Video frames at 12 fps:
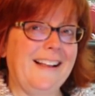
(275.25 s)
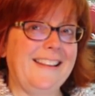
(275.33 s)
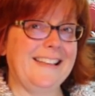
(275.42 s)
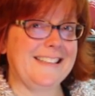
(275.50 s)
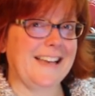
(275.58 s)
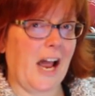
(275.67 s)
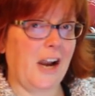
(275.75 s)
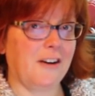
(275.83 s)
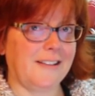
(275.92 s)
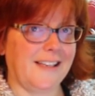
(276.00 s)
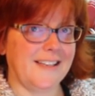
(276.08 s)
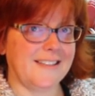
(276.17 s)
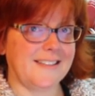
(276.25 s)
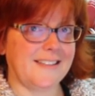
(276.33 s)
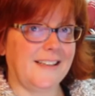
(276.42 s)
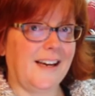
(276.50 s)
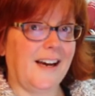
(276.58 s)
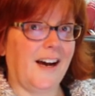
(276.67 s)
the entire list
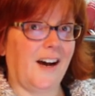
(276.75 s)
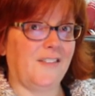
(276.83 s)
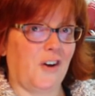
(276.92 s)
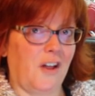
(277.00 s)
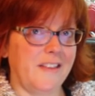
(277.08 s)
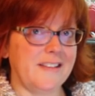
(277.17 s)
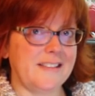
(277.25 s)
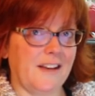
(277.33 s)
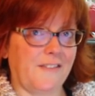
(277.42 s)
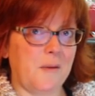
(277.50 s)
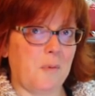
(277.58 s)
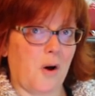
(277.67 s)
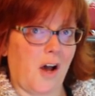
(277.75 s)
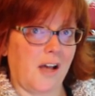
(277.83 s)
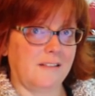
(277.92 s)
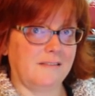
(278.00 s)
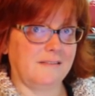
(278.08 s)
of all the stuff I bought,